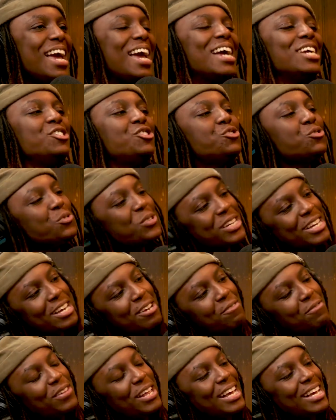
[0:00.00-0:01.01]
and she'll
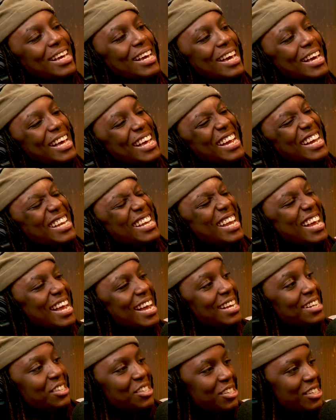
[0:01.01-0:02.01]
give like an
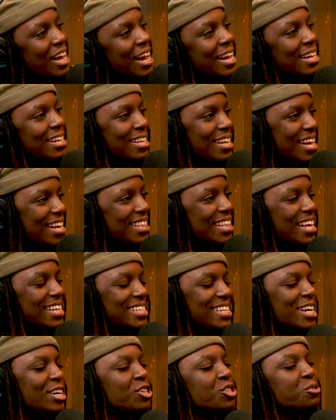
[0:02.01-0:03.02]
insight that
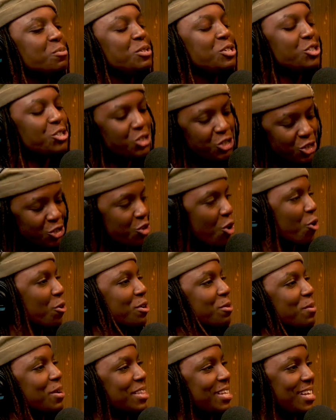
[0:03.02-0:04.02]
tells me she's
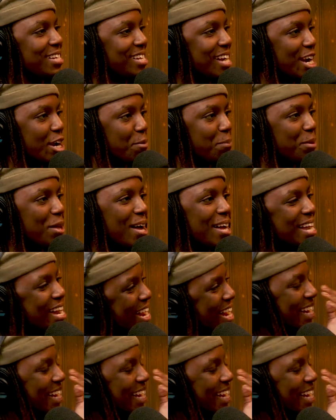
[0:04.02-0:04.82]
already read the entire plot.